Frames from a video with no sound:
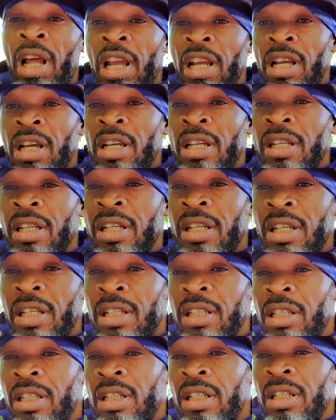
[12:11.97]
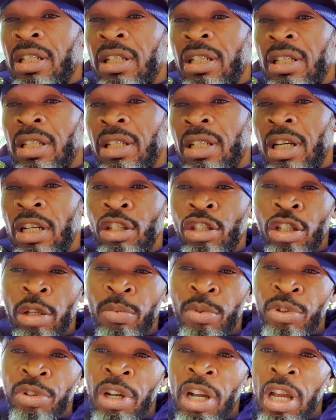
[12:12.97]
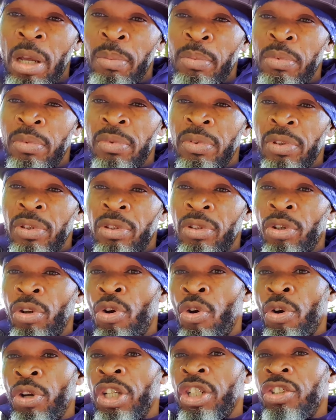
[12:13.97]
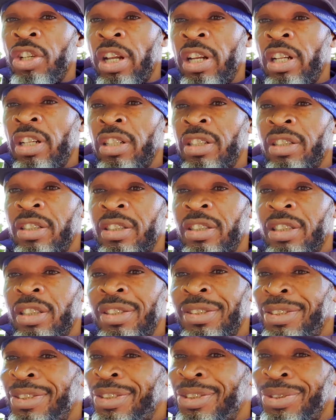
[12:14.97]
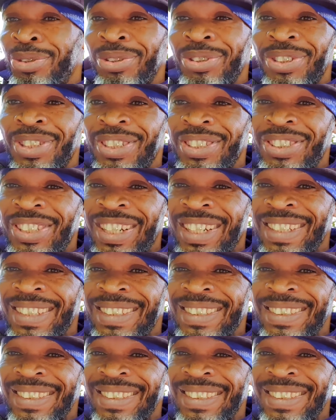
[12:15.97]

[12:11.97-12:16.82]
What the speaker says: Like and subscribe to the Horny channel. Chung Shang Cheng.